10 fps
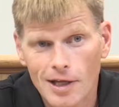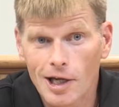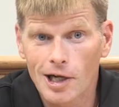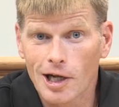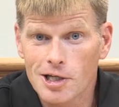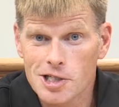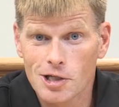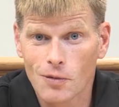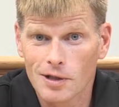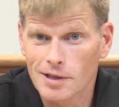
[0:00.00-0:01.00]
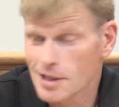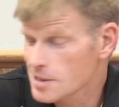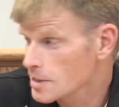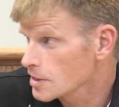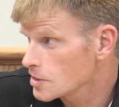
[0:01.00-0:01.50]
In a nutshell, what that
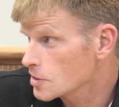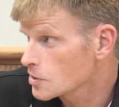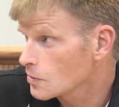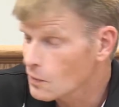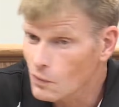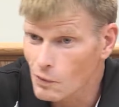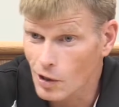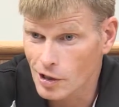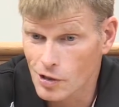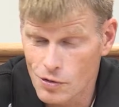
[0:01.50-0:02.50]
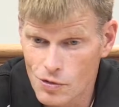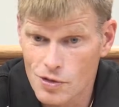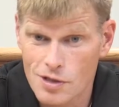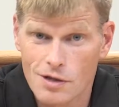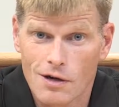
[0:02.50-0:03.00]
says is we want to
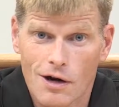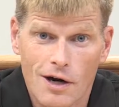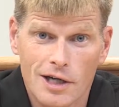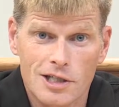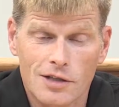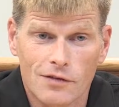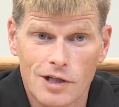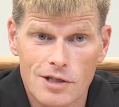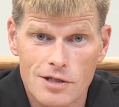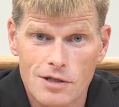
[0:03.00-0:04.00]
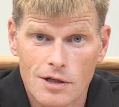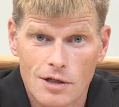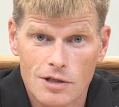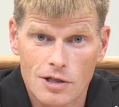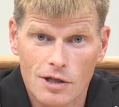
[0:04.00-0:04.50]
use our activities
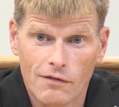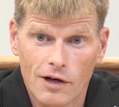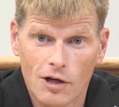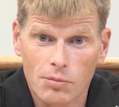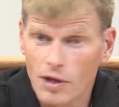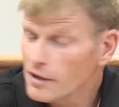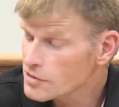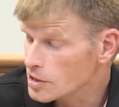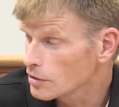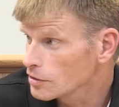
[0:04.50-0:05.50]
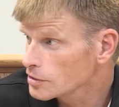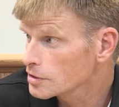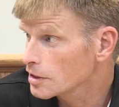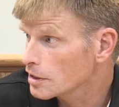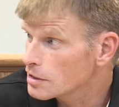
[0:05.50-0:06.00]
to develop life skills
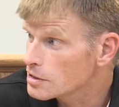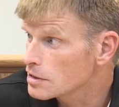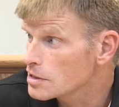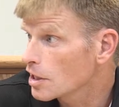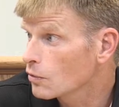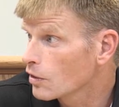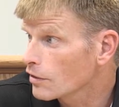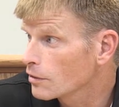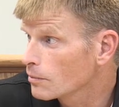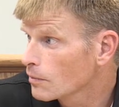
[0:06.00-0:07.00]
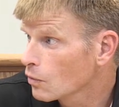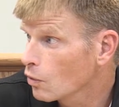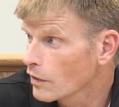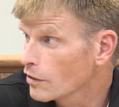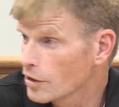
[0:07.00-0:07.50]
that kids can take with them
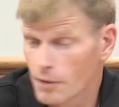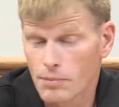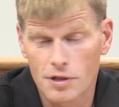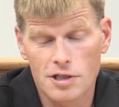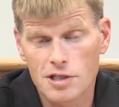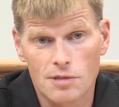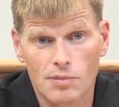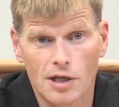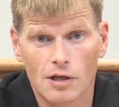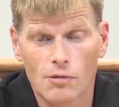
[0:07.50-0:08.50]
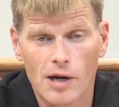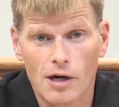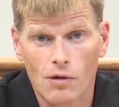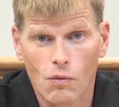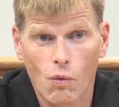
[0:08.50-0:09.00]
when they're done participating, no
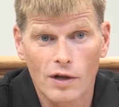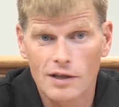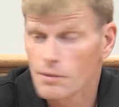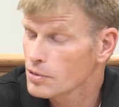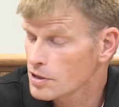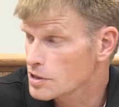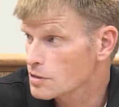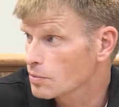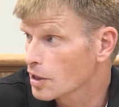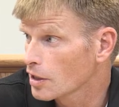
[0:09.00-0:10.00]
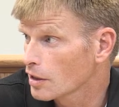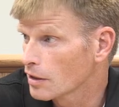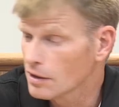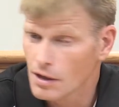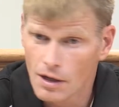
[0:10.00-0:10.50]
matter what they participate
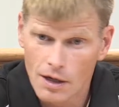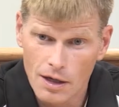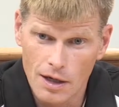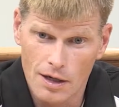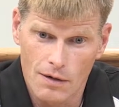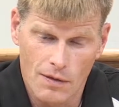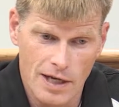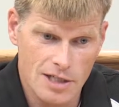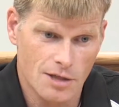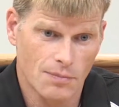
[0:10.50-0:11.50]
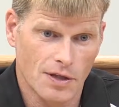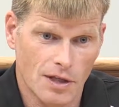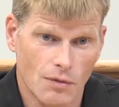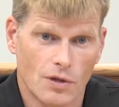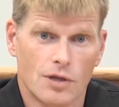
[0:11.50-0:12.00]
in. And that's something
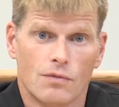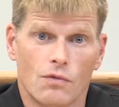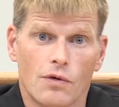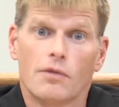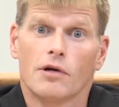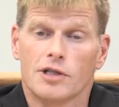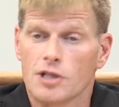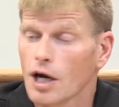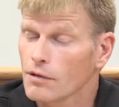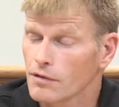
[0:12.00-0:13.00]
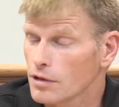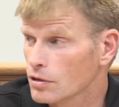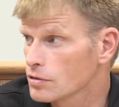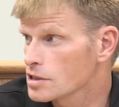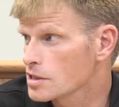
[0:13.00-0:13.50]
that we really talk with our
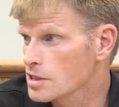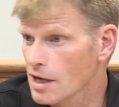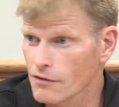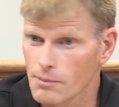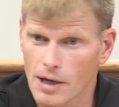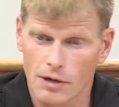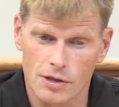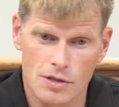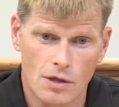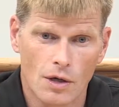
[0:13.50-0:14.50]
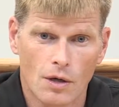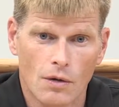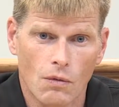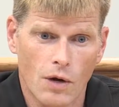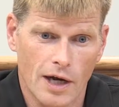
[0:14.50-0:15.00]
coaching staff about, is
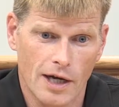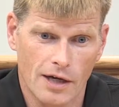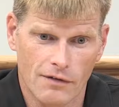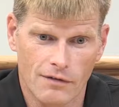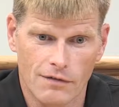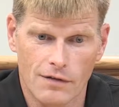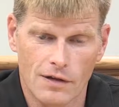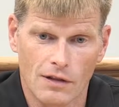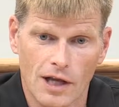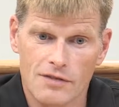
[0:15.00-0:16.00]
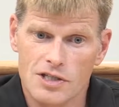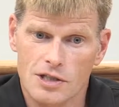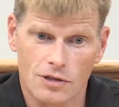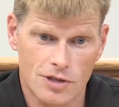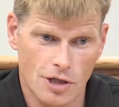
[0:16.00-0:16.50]
what kind of life
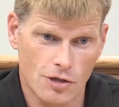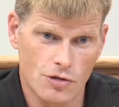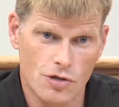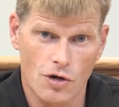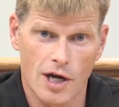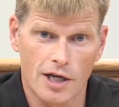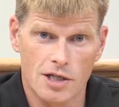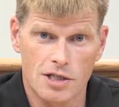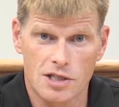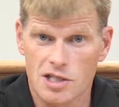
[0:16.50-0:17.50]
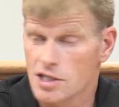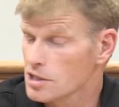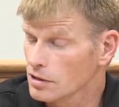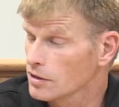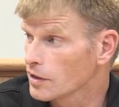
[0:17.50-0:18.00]
skills are you trying to
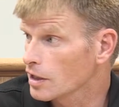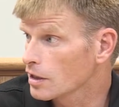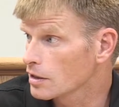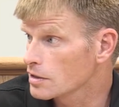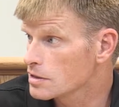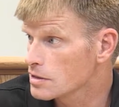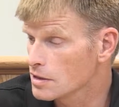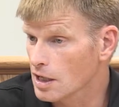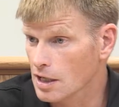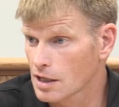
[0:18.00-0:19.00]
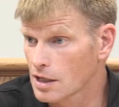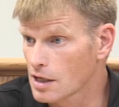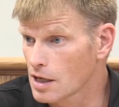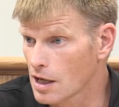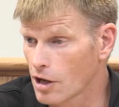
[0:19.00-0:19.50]
instill in the kids that
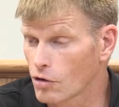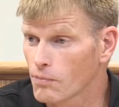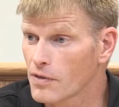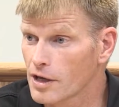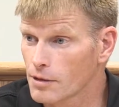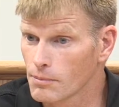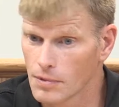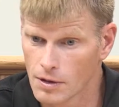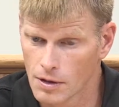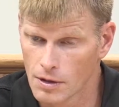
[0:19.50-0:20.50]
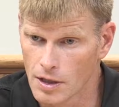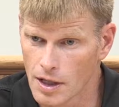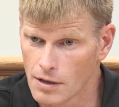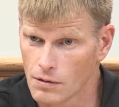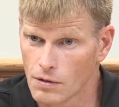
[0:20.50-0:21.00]
can help them
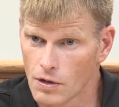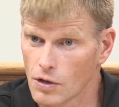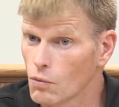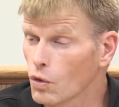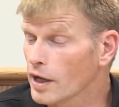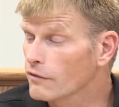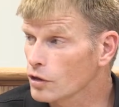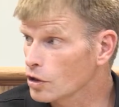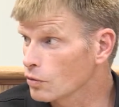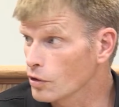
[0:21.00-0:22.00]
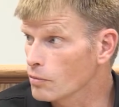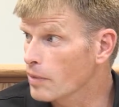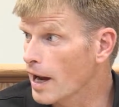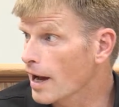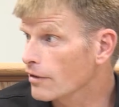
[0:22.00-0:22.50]
in whatever career
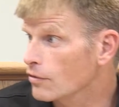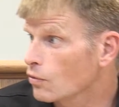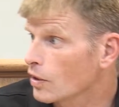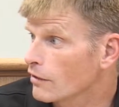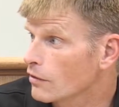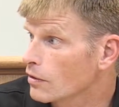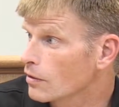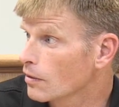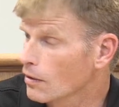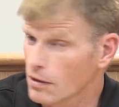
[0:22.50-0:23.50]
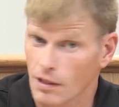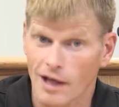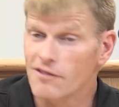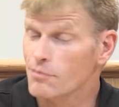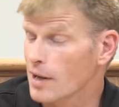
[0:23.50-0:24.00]
path or whatever
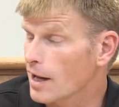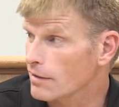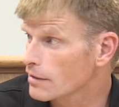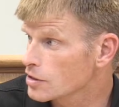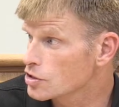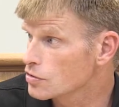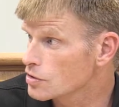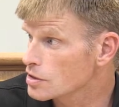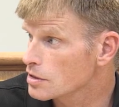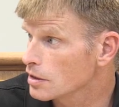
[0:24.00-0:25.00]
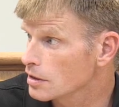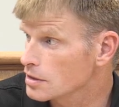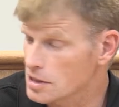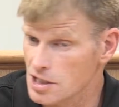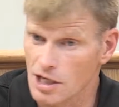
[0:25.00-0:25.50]
life path they choose to
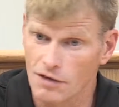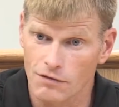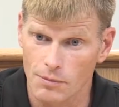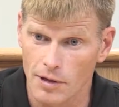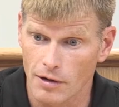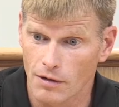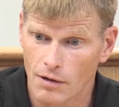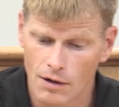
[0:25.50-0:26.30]
take from there.